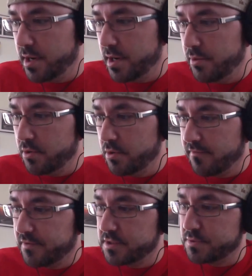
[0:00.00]
uh, we go to
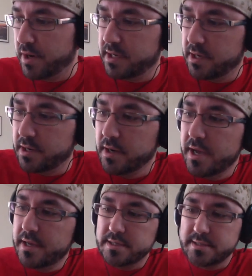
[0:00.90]
our first break here.
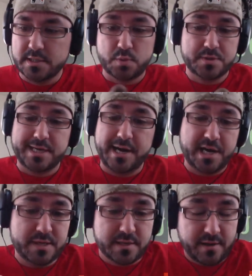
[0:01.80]
Since we're
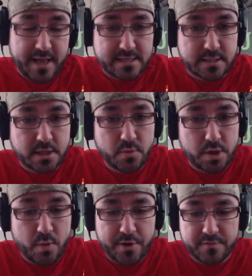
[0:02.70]
talking about the classic, you,
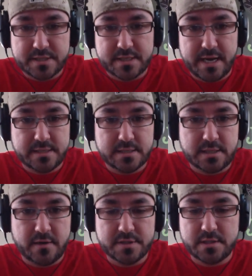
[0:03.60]
you went over the sizes.
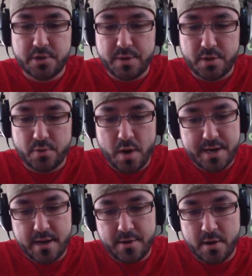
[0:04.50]
Give us a little bit of the
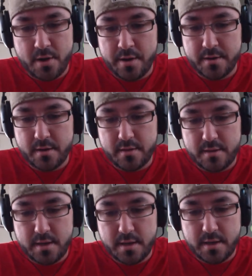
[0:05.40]
rundown on
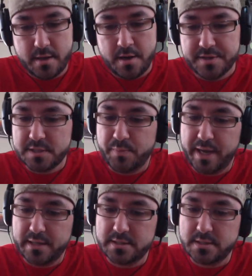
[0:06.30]
the uh, on the
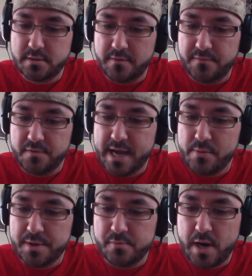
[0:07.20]
specs uh, for
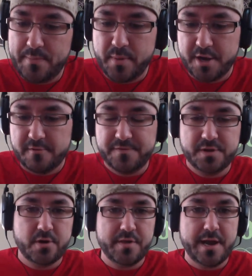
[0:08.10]
that one, wrapper, binder,
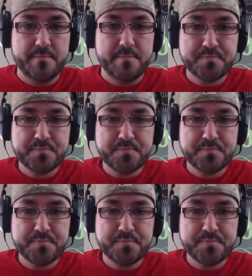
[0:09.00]
filler, all that.